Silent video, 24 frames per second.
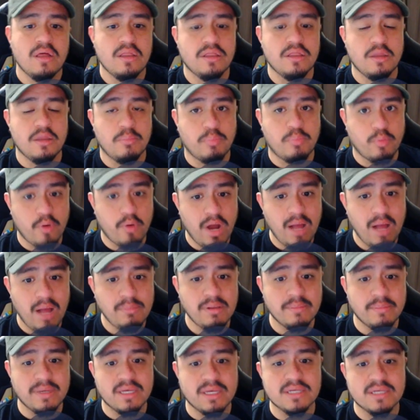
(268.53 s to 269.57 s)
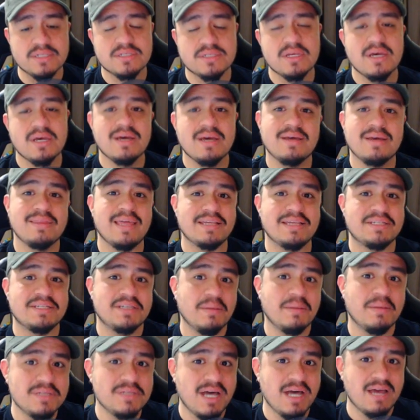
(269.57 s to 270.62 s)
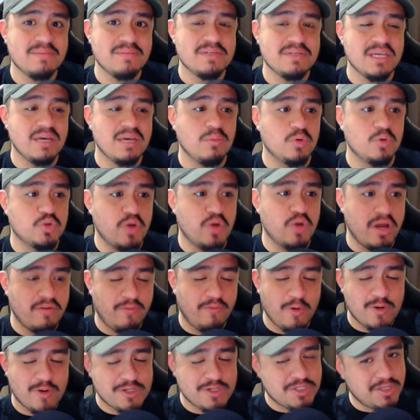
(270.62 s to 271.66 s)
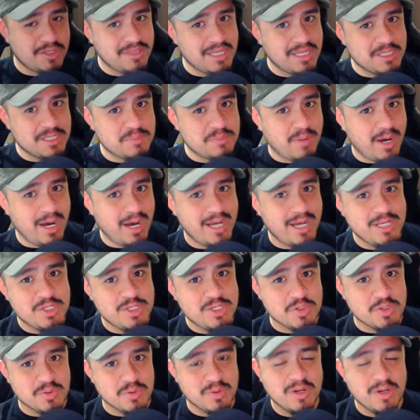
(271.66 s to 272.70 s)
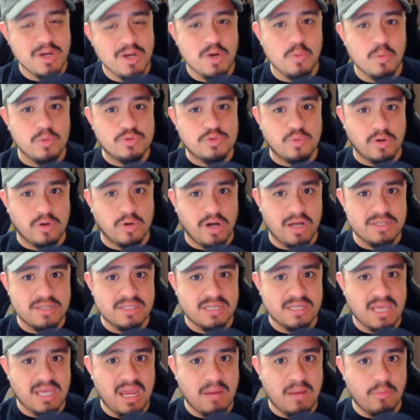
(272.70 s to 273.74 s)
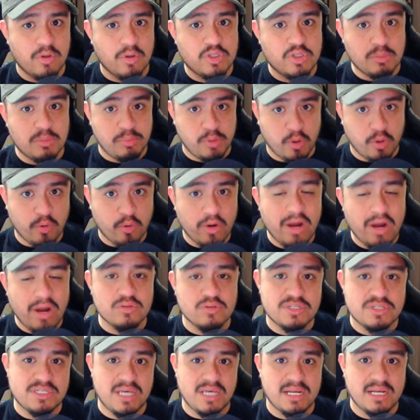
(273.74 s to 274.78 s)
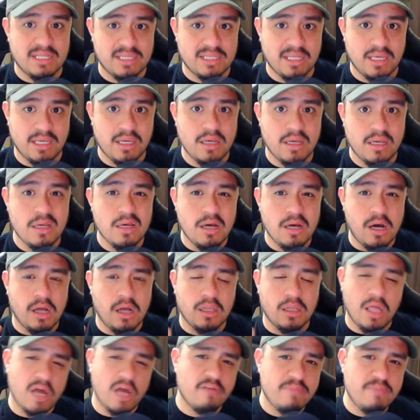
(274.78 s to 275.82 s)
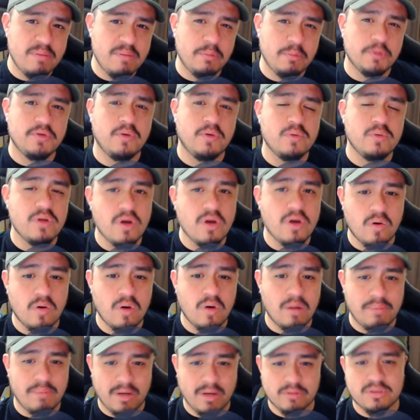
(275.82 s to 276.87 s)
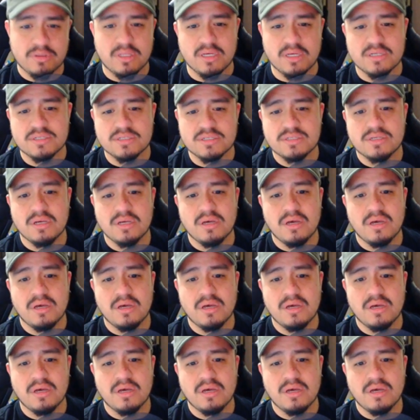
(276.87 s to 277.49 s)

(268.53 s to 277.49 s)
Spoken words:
The problem is that sometimes it will try to focus on things behind you, which will cause the camera to blur out suddenly. A lot of people don't know about this.